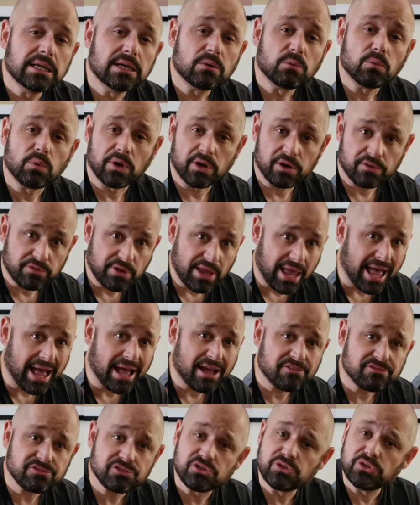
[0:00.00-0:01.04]
where if you
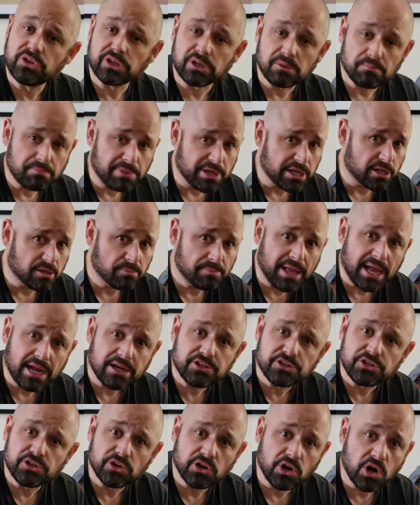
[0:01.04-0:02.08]
have to, you can bail back
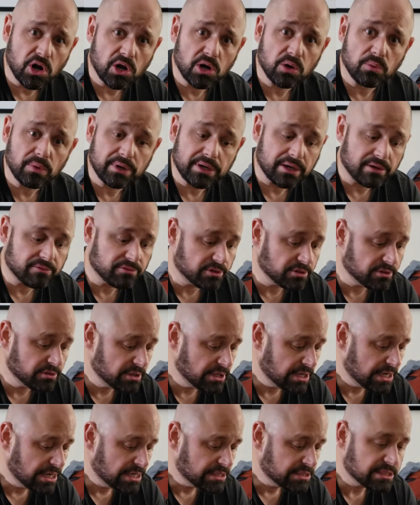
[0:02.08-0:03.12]
to your car or whatever.
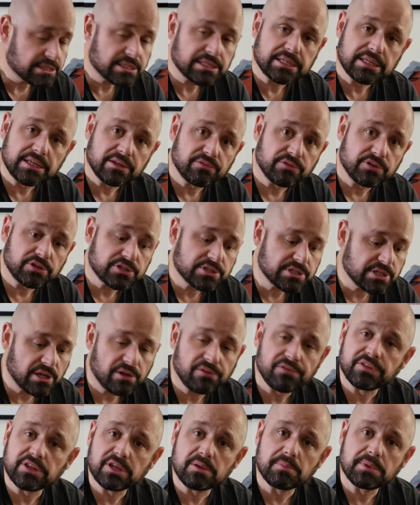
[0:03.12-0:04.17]
Just give
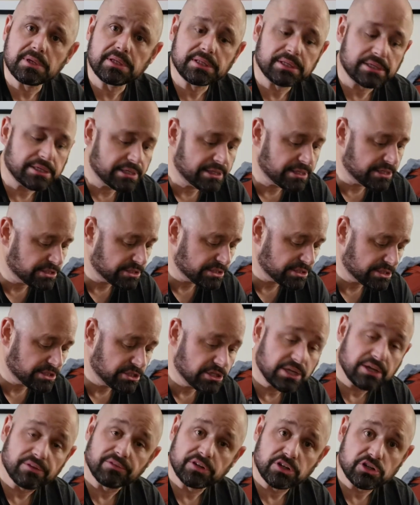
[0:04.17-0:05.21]
yourself the ability to just
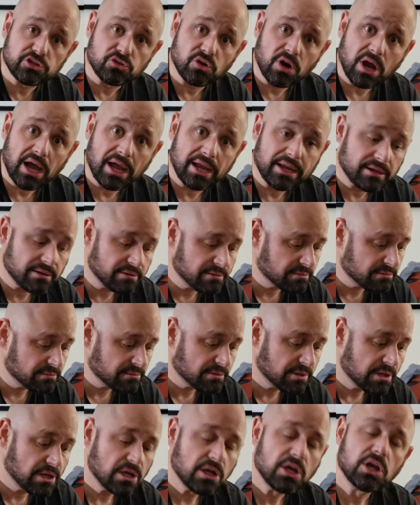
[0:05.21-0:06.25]
give it a try.
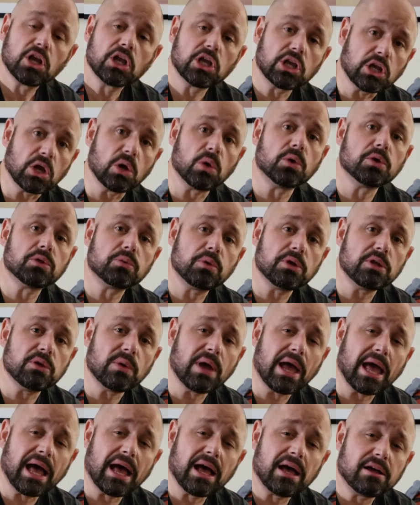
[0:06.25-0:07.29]
Go with what you
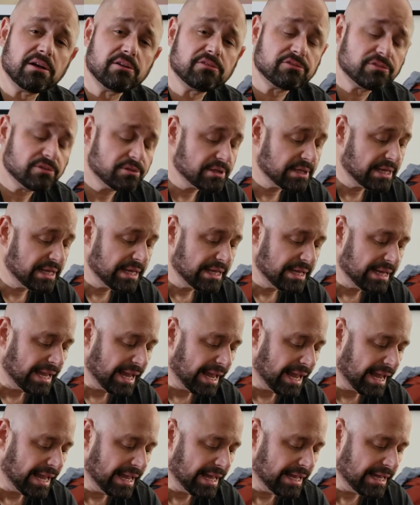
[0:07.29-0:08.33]
have
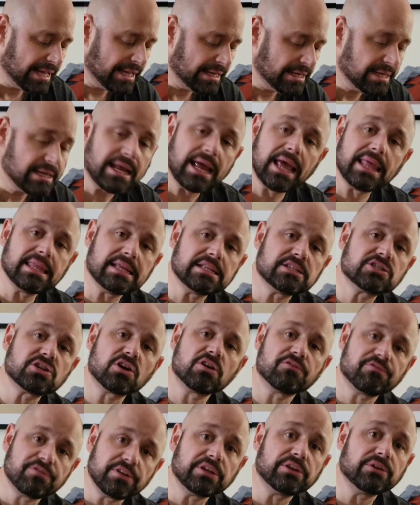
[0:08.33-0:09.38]
and then
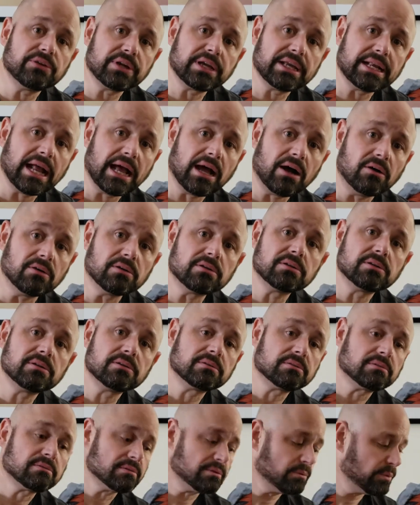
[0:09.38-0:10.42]
start figuring it out,
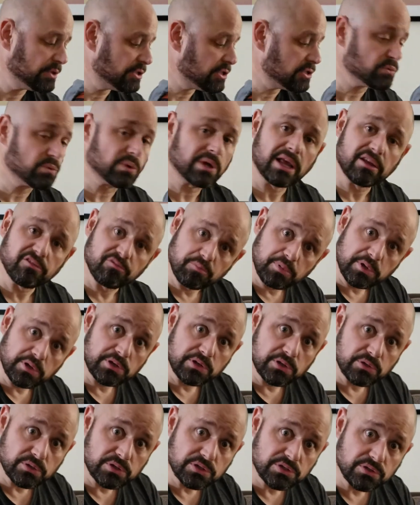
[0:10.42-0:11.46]
which is what I've been
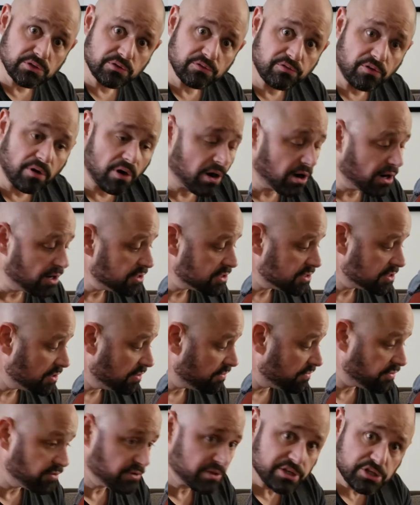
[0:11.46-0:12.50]
doing so far. So
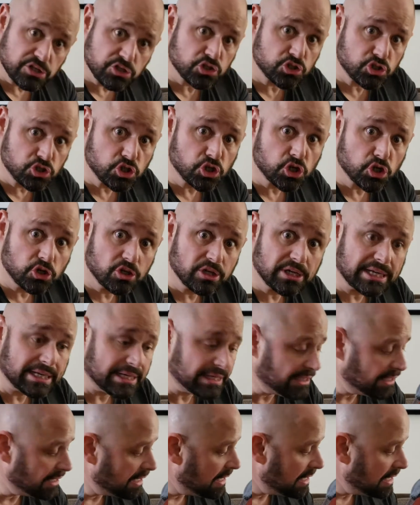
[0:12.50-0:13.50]
for this journey,